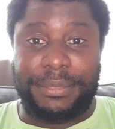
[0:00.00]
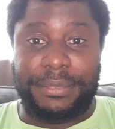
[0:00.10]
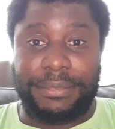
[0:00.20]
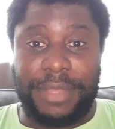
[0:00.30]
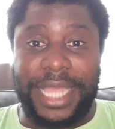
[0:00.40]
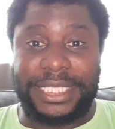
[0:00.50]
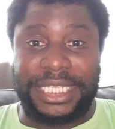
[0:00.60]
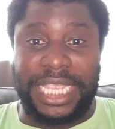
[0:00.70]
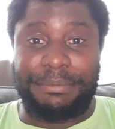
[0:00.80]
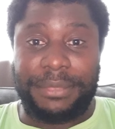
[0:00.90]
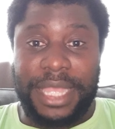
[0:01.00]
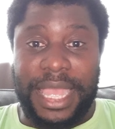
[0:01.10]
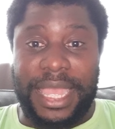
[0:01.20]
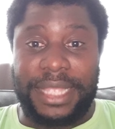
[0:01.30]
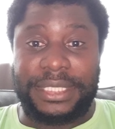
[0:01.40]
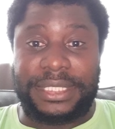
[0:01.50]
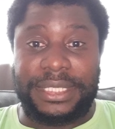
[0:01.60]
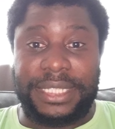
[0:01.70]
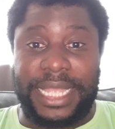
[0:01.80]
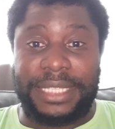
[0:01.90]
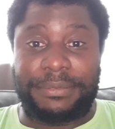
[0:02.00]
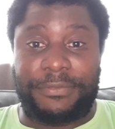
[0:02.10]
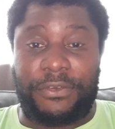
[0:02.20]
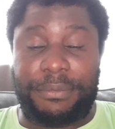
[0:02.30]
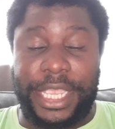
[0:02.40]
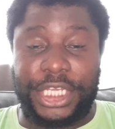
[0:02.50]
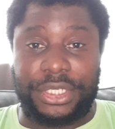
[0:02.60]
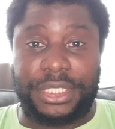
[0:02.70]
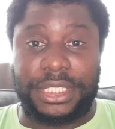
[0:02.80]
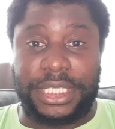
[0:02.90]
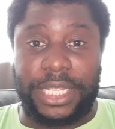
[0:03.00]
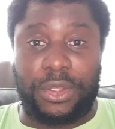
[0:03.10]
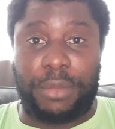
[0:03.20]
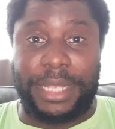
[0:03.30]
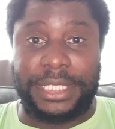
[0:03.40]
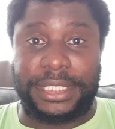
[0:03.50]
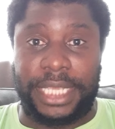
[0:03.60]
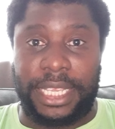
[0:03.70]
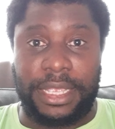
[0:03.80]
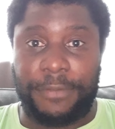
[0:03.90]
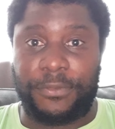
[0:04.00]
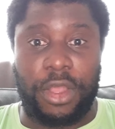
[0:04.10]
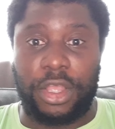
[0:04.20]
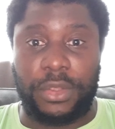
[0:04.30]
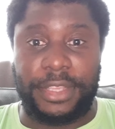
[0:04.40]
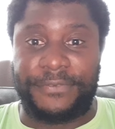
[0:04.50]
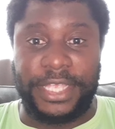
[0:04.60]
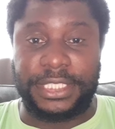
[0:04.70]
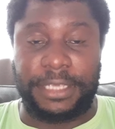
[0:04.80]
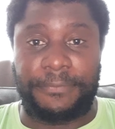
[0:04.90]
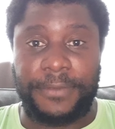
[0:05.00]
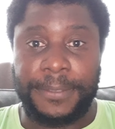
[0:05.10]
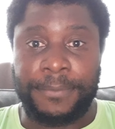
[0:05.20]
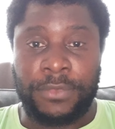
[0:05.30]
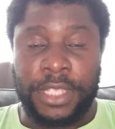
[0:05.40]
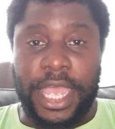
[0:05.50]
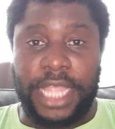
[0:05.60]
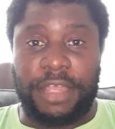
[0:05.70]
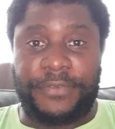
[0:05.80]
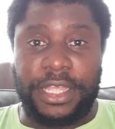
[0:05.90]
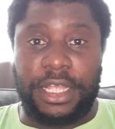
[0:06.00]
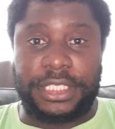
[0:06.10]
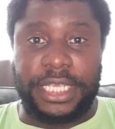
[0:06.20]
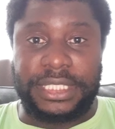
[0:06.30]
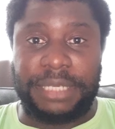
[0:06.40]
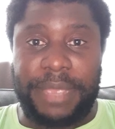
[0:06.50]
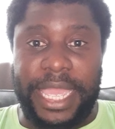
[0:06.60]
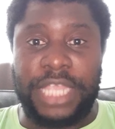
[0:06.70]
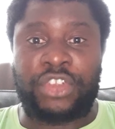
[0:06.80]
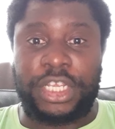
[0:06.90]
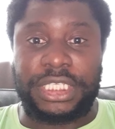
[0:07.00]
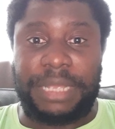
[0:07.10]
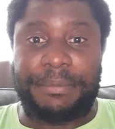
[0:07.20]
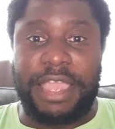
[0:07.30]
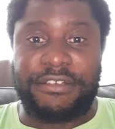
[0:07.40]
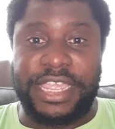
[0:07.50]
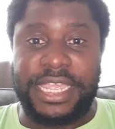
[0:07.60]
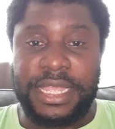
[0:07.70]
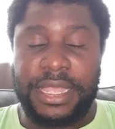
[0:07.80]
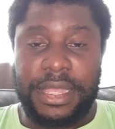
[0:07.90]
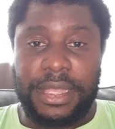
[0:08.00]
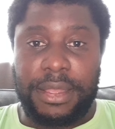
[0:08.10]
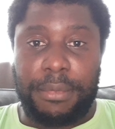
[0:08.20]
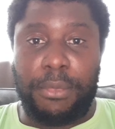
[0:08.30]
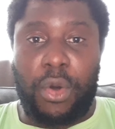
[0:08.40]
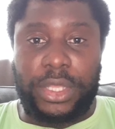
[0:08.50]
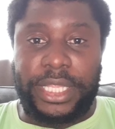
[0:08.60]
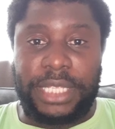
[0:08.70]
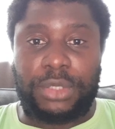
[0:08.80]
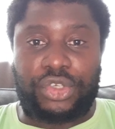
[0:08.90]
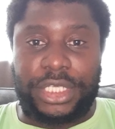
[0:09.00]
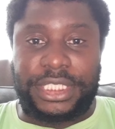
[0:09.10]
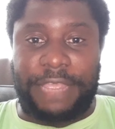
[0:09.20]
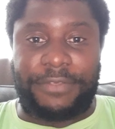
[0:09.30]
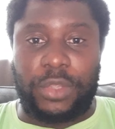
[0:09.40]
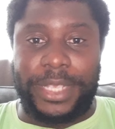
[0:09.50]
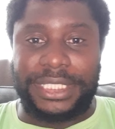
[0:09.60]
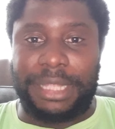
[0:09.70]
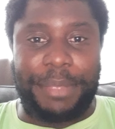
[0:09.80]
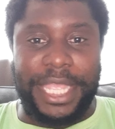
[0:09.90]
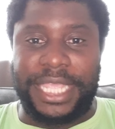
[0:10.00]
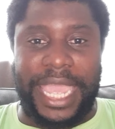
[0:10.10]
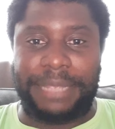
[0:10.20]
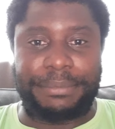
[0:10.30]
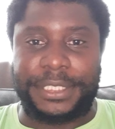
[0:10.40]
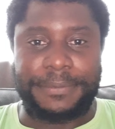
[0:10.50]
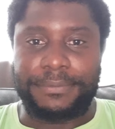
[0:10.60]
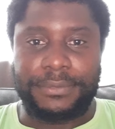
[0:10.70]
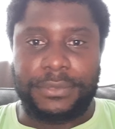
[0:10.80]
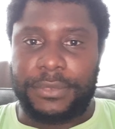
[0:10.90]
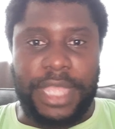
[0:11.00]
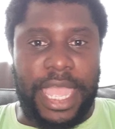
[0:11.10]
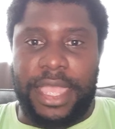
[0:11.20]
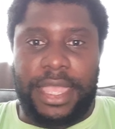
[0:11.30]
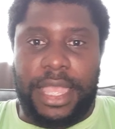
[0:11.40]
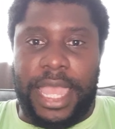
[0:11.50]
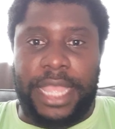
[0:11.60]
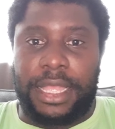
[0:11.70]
my team and formation to take on Man City. I've got to go defensive. And I think Arteta may trust Mary more than he would trust David Luiz. In the big games, at